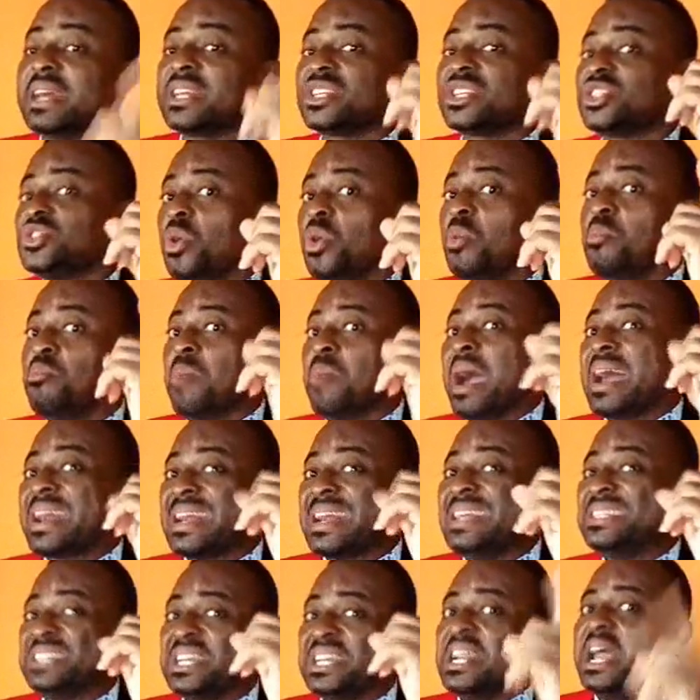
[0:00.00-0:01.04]
there is no
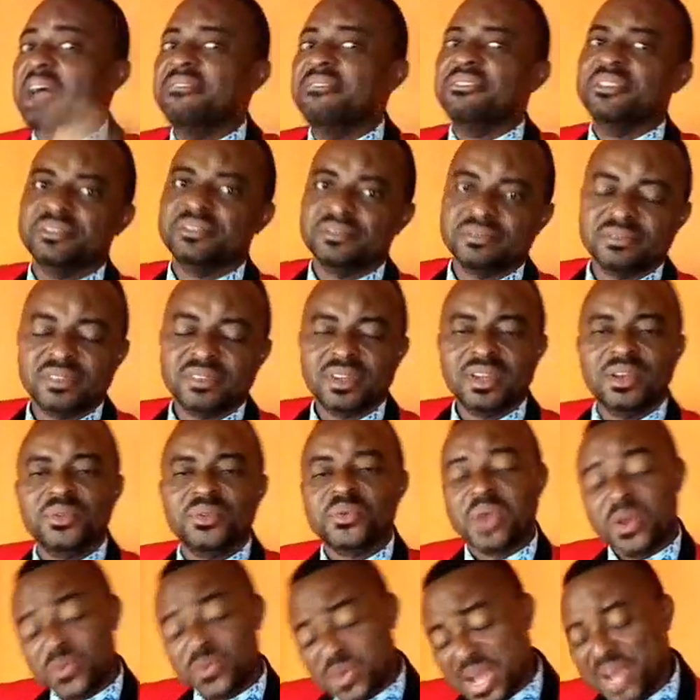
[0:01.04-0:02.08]
marriage in heaven
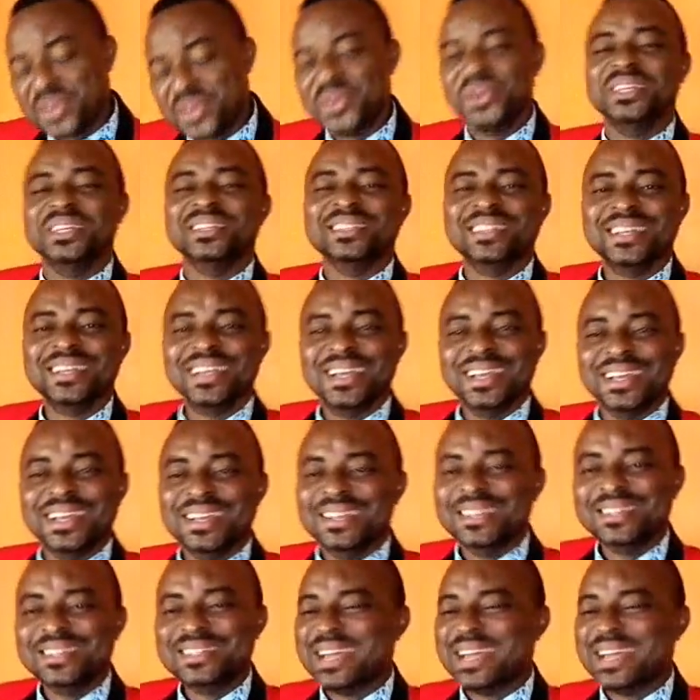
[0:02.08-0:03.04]
where we are going.